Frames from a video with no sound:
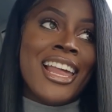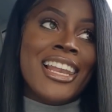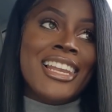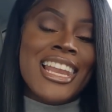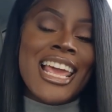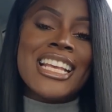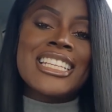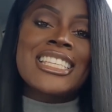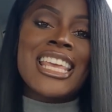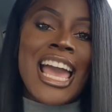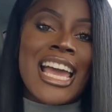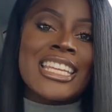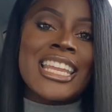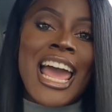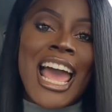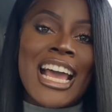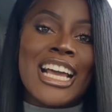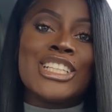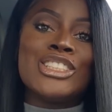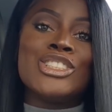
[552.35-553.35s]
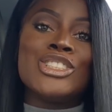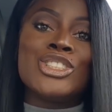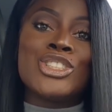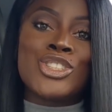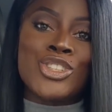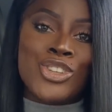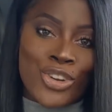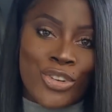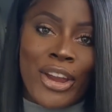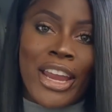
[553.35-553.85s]
Let's get that
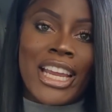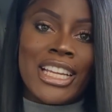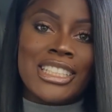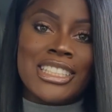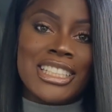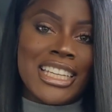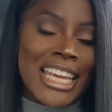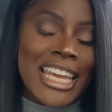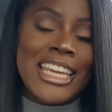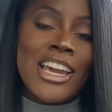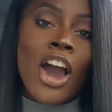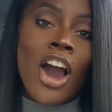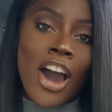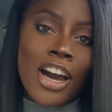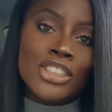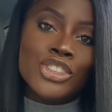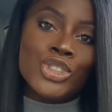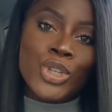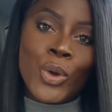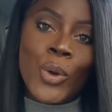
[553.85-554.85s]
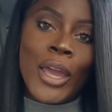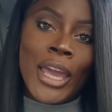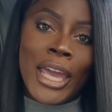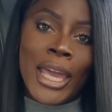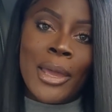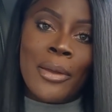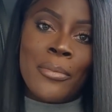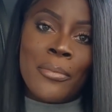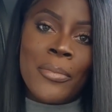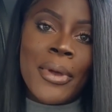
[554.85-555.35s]
straight. He can't do
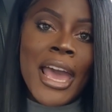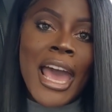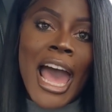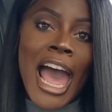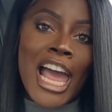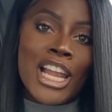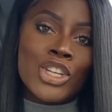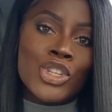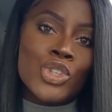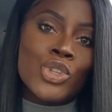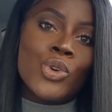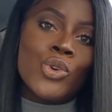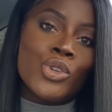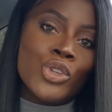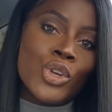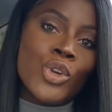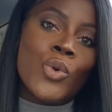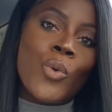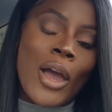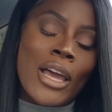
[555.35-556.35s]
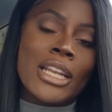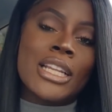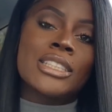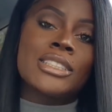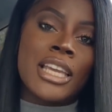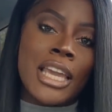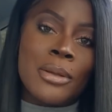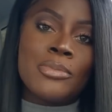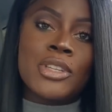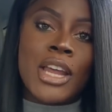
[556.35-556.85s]
him and do you at the
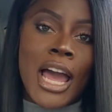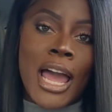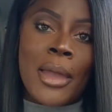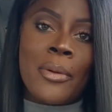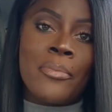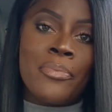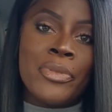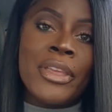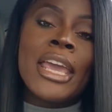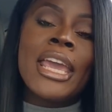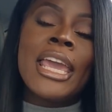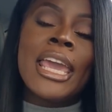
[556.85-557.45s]
same time.